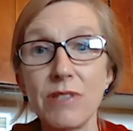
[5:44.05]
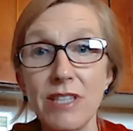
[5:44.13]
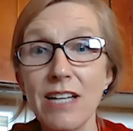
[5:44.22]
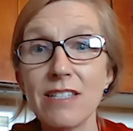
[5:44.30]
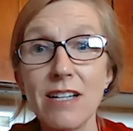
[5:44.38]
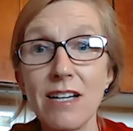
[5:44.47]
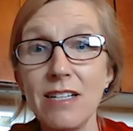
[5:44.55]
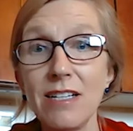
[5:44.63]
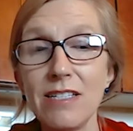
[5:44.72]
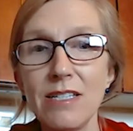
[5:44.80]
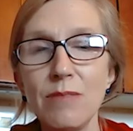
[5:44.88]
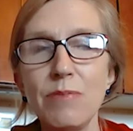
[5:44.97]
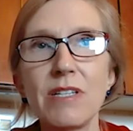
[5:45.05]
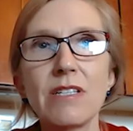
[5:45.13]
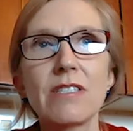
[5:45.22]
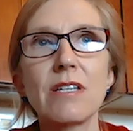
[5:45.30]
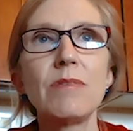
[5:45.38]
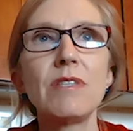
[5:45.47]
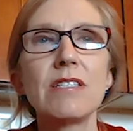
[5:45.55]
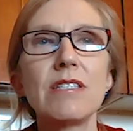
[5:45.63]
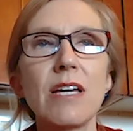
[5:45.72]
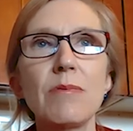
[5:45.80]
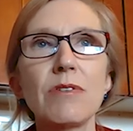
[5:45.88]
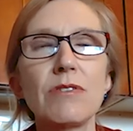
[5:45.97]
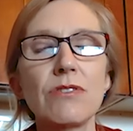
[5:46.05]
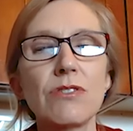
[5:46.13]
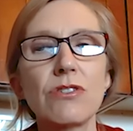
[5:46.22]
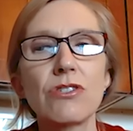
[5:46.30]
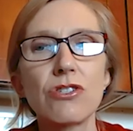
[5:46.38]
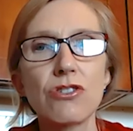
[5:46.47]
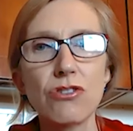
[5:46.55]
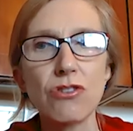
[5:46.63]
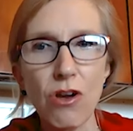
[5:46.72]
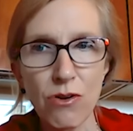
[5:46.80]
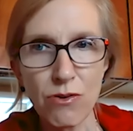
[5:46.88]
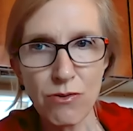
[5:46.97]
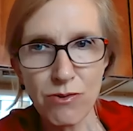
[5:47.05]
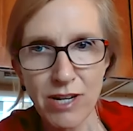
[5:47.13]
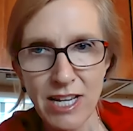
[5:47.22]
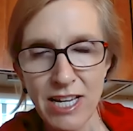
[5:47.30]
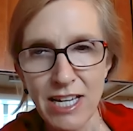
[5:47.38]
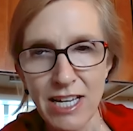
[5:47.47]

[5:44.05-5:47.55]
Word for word: But that's not easy, because some of these chemicals are so